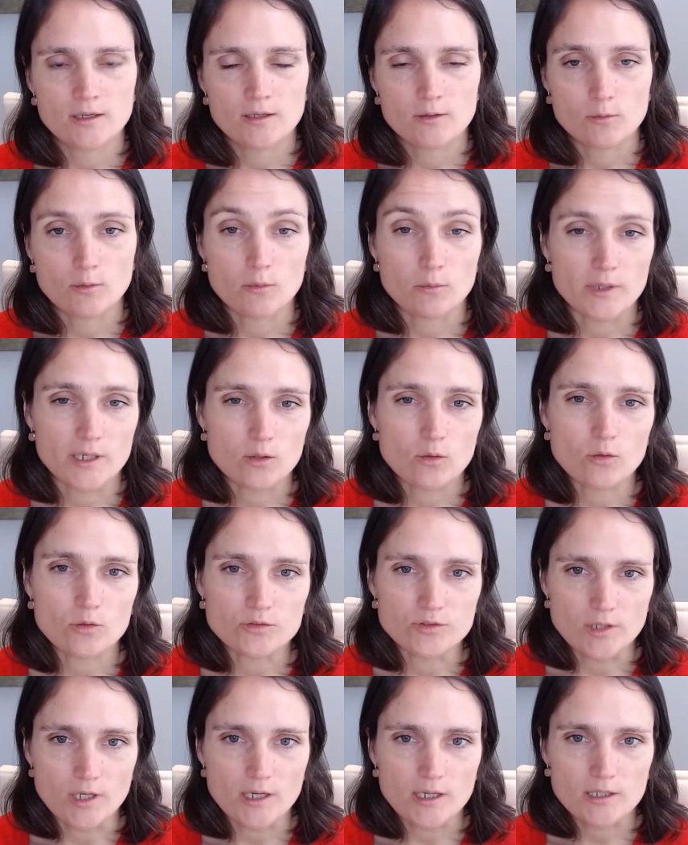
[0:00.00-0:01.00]
what we call
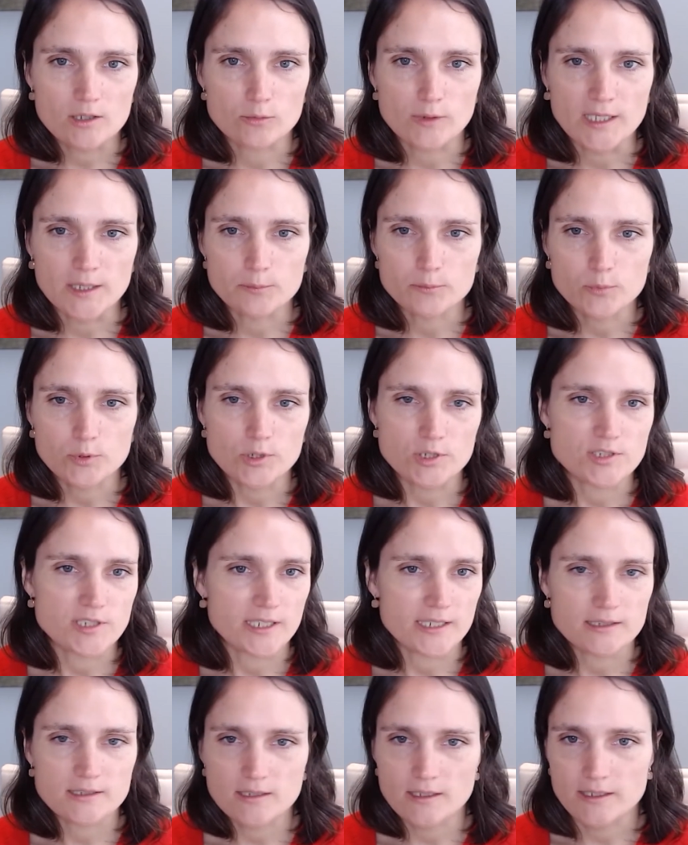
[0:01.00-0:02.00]
dark green
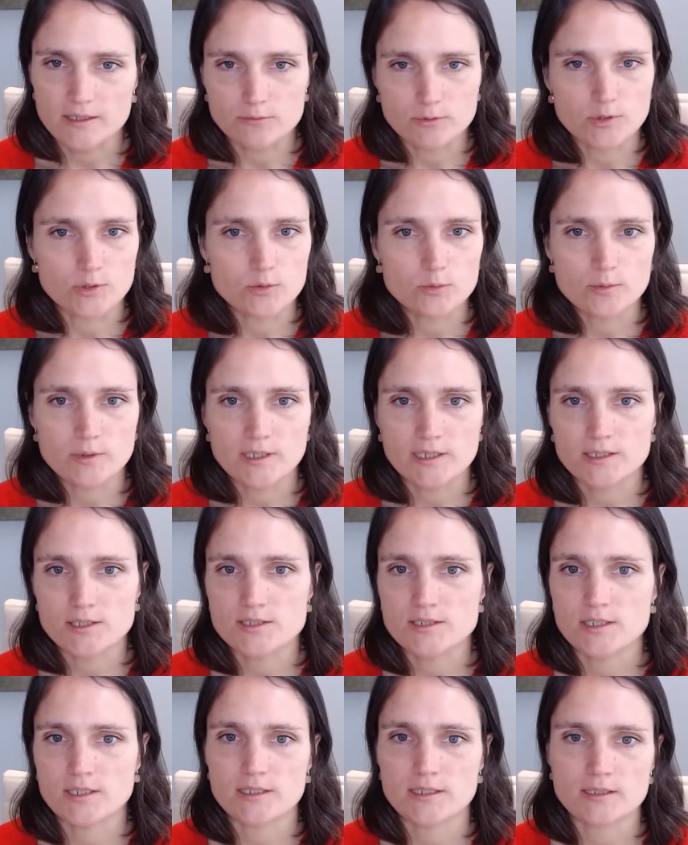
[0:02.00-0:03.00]
projects like renewable
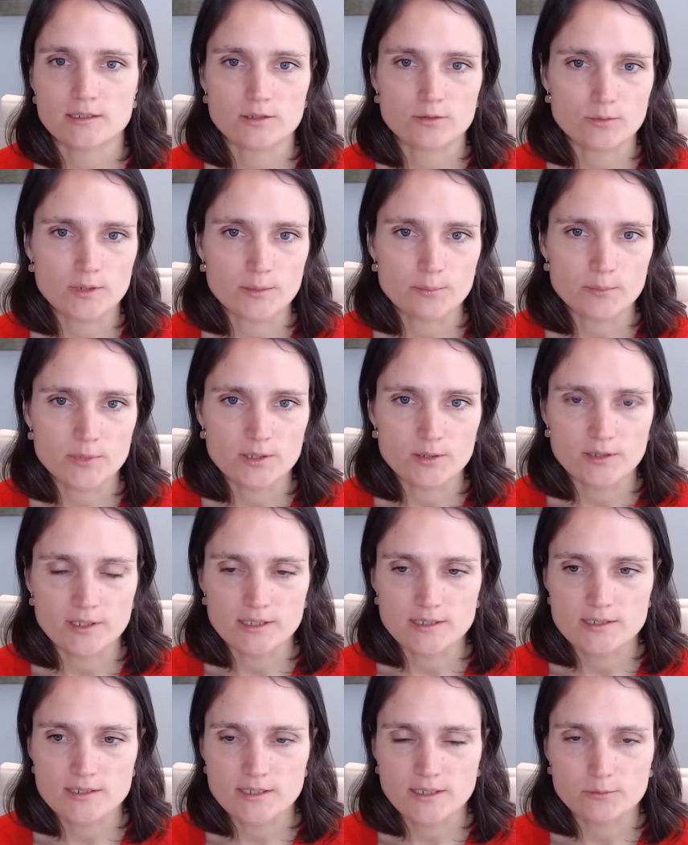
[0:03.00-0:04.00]
energy and green
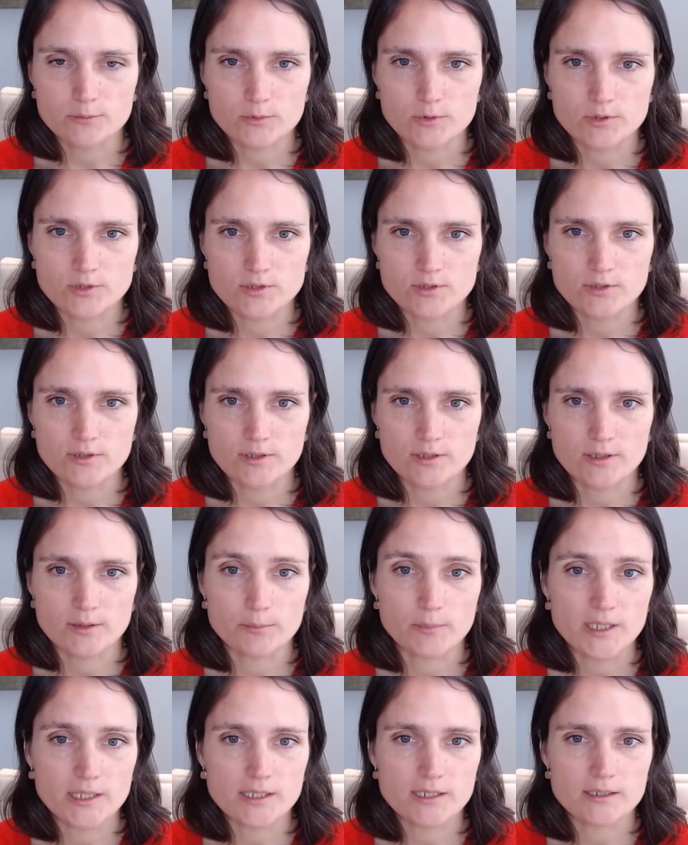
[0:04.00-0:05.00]
buildings that would
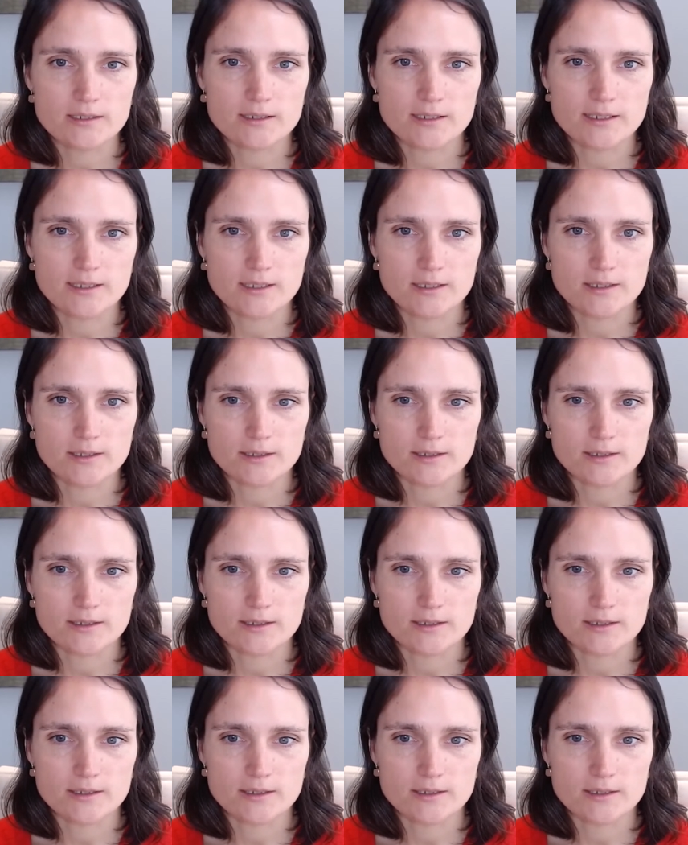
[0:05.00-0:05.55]
immediately